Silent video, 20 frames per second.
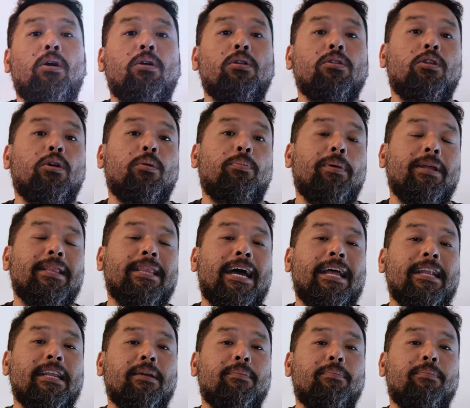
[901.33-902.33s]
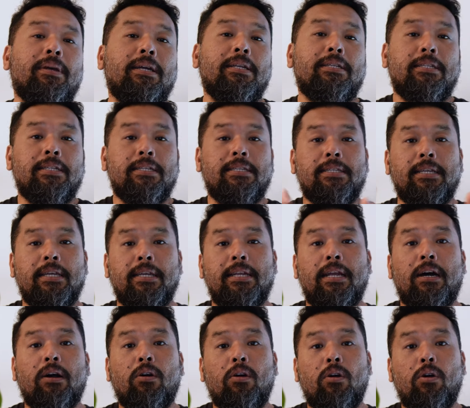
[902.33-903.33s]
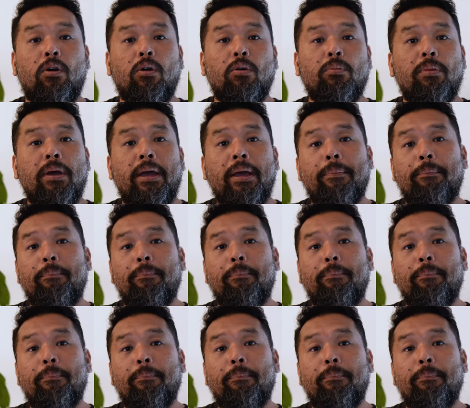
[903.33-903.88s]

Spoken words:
Although Petane Beach is in a cove,